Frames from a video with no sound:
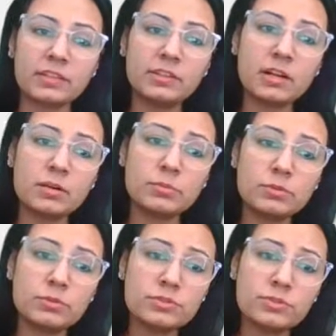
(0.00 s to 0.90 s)
The
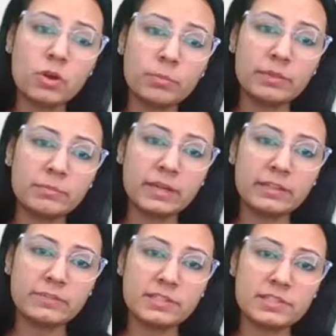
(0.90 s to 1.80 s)
most common
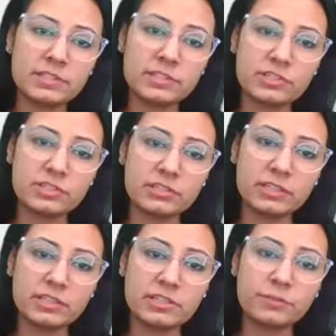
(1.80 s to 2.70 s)
manifestation
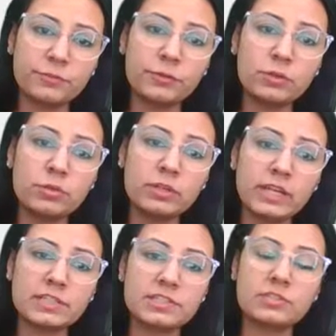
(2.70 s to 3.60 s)
is
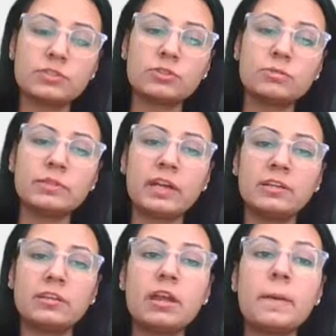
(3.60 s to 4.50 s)
flu-like syndrome,
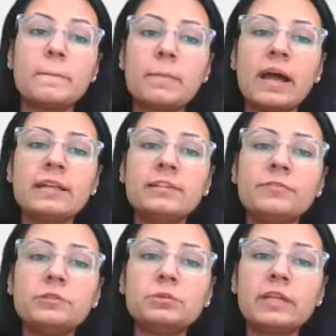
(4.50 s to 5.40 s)
that mild
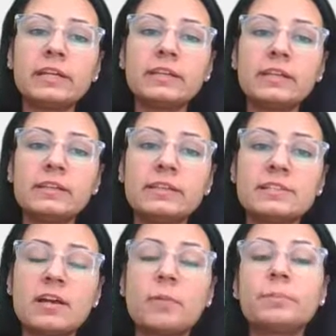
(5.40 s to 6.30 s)
flu-like
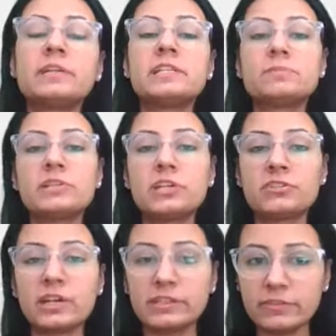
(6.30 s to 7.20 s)
illness, the upper respiratory
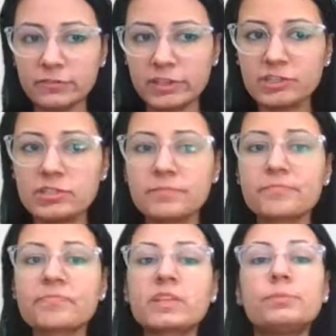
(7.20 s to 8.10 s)
tract infection.
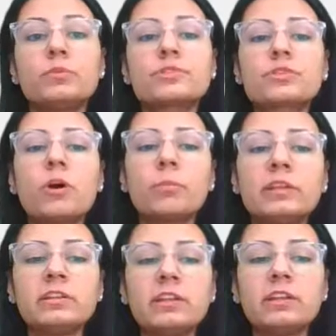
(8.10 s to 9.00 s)
Most
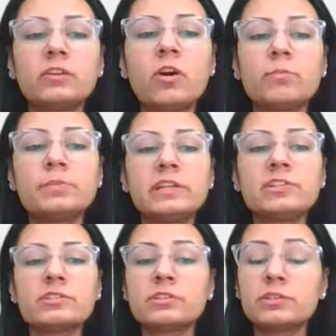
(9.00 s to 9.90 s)
common in
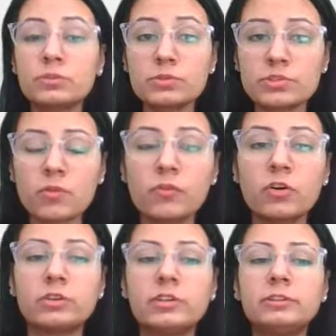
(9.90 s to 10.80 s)
complications includes
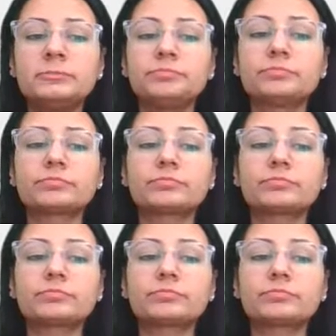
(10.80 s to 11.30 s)
for the